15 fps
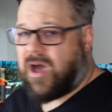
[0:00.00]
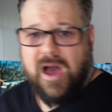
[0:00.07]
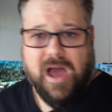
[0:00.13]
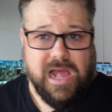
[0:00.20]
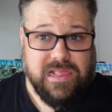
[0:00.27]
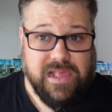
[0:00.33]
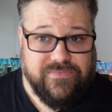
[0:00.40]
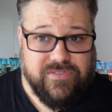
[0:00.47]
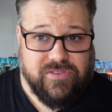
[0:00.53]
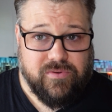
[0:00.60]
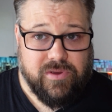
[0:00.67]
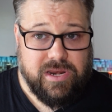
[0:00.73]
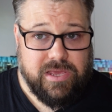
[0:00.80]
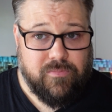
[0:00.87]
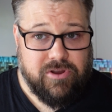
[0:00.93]
I love the
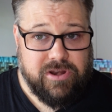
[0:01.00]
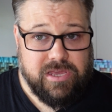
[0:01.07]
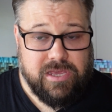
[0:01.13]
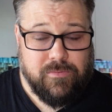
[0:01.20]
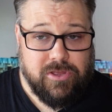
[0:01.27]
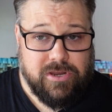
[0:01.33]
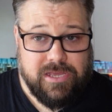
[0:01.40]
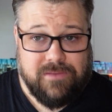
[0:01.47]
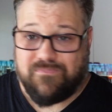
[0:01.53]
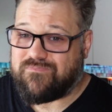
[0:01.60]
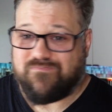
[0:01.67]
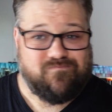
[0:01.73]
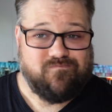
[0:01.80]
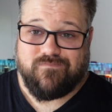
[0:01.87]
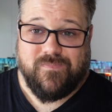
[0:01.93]
3D printing community.
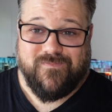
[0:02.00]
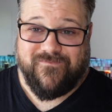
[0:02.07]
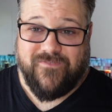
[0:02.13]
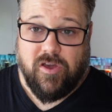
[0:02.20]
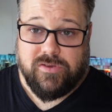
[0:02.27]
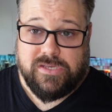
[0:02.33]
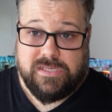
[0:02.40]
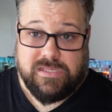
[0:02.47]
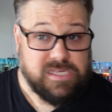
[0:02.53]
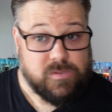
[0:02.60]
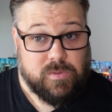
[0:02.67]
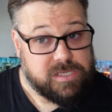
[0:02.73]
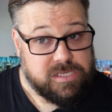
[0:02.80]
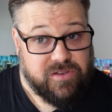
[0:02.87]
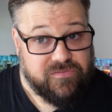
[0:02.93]
Folks, this
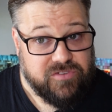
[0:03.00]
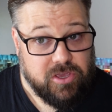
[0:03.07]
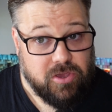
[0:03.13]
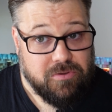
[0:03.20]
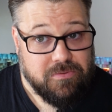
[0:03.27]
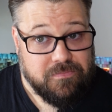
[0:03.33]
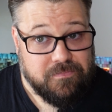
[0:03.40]
one's not for you.